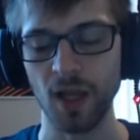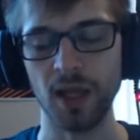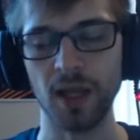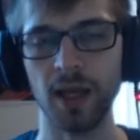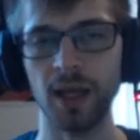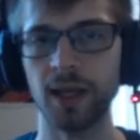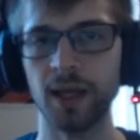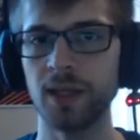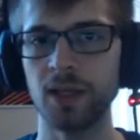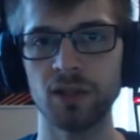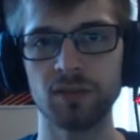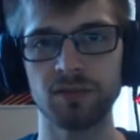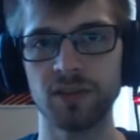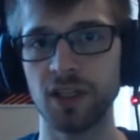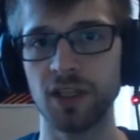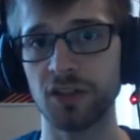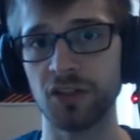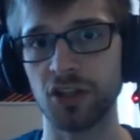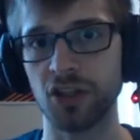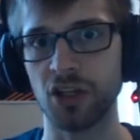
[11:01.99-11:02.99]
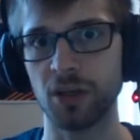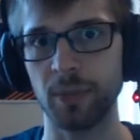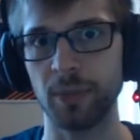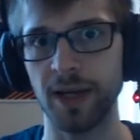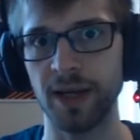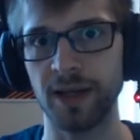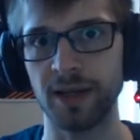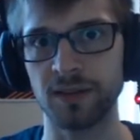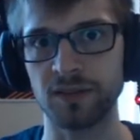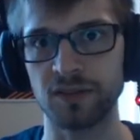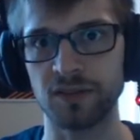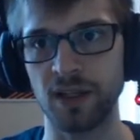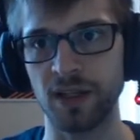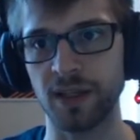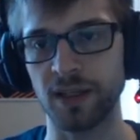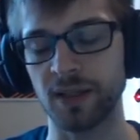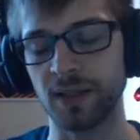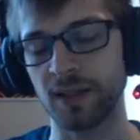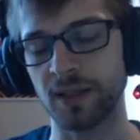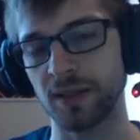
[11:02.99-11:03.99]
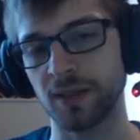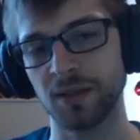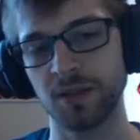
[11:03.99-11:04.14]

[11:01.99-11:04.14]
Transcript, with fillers: any of the other commands like